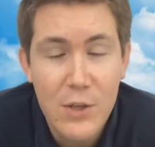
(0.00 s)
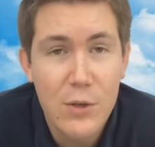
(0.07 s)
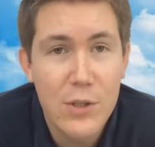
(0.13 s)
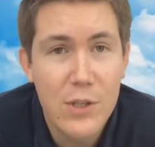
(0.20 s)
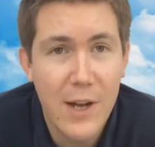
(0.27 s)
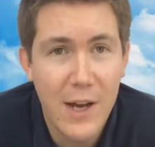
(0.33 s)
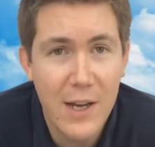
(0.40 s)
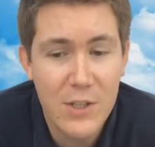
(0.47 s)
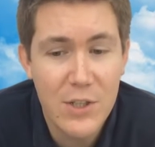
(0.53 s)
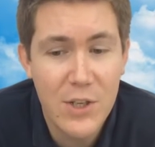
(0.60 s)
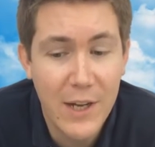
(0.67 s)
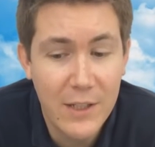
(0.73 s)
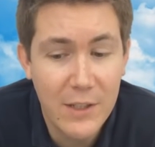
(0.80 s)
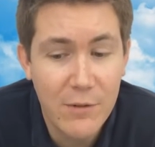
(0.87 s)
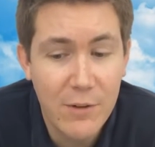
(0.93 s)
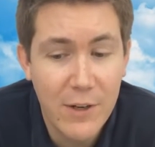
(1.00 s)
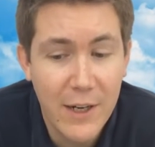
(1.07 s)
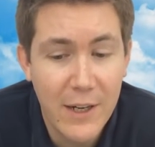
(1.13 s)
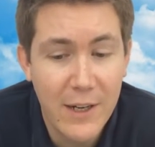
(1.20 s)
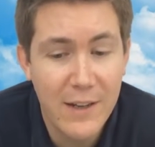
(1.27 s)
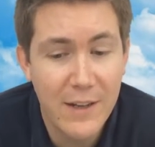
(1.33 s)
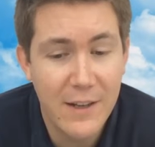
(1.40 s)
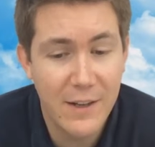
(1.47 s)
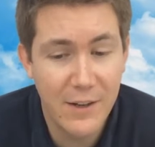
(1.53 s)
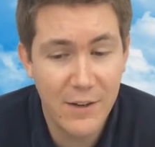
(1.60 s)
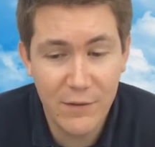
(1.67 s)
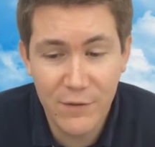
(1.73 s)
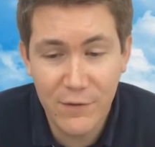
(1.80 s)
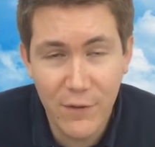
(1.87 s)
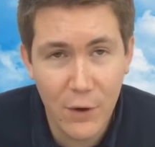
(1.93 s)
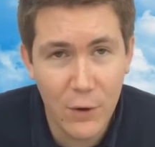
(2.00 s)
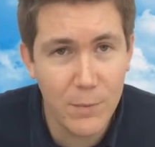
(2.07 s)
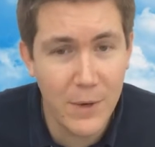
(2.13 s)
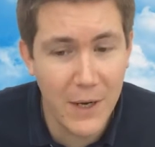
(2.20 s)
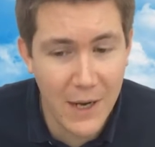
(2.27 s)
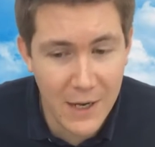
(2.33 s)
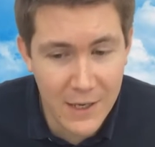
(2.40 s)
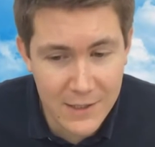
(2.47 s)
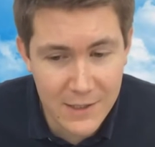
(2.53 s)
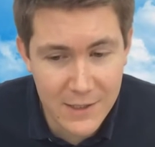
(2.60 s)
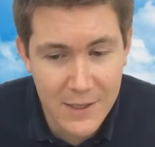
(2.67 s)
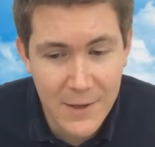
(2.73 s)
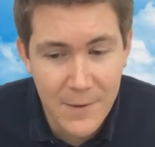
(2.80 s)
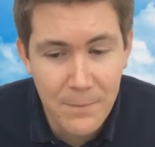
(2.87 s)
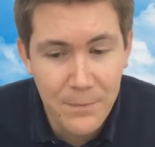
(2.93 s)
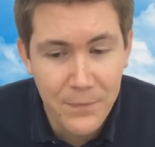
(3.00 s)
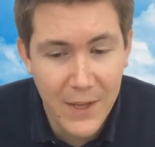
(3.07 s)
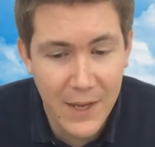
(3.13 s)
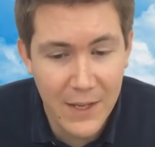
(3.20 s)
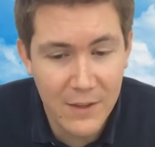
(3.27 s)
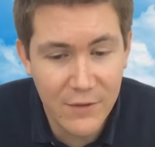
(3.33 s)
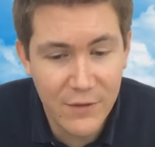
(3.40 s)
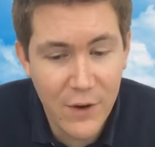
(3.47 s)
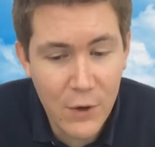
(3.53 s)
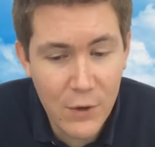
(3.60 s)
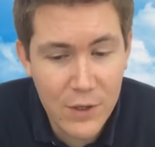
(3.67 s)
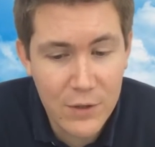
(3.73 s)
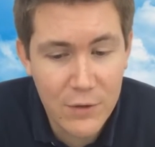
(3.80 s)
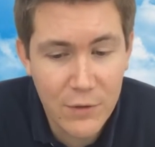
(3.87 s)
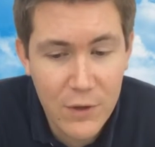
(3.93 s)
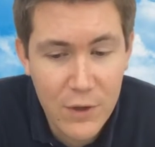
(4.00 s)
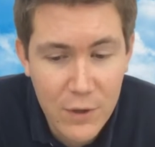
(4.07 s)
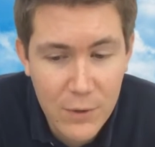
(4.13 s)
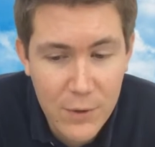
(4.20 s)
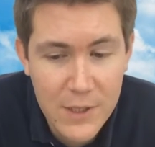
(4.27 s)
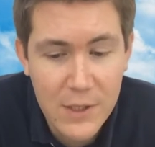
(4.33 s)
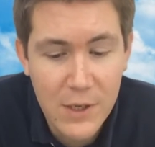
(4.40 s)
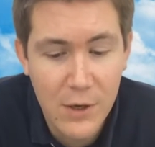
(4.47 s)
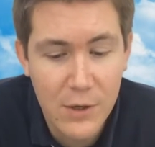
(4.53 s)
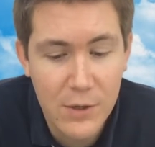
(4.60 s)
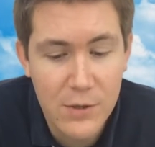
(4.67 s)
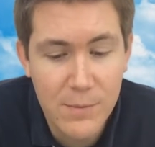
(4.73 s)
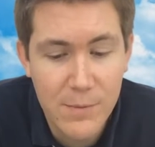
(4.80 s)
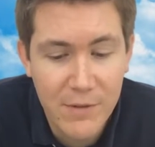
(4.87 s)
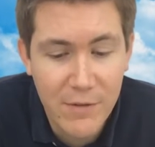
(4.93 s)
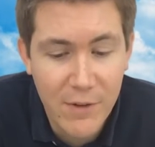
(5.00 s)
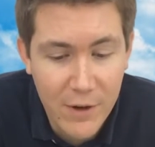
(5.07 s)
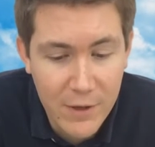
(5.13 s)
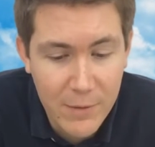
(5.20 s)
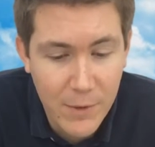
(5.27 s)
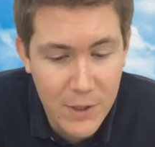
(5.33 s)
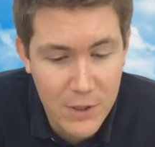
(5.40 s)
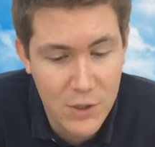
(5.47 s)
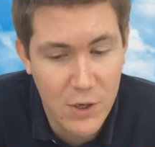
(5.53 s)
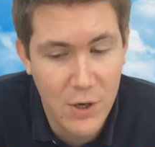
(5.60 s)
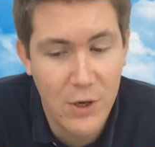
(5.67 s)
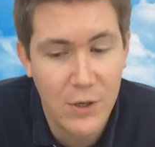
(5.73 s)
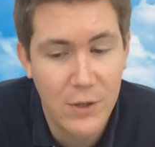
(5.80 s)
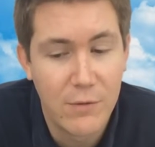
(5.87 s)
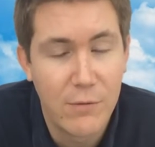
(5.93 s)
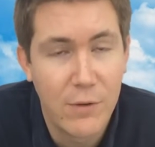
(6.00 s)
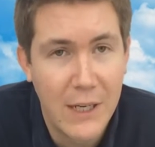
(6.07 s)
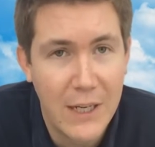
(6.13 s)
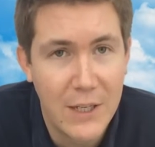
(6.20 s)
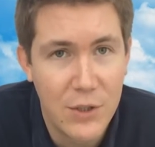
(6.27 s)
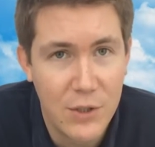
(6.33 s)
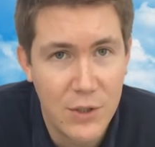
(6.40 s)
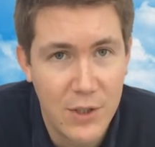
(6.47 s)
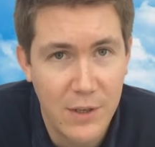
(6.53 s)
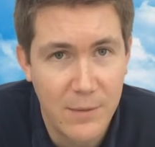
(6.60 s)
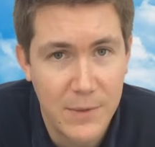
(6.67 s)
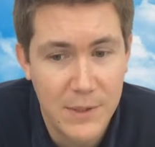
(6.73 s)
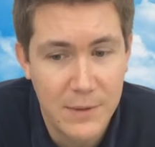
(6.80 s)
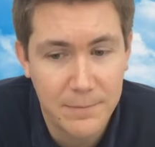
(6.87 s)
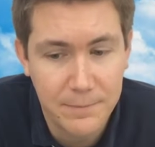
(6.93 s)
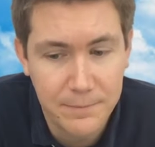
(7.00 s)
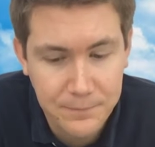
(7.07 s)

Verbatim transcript: You start January uh, full blast, and the focus for you is going to be very much on relationships.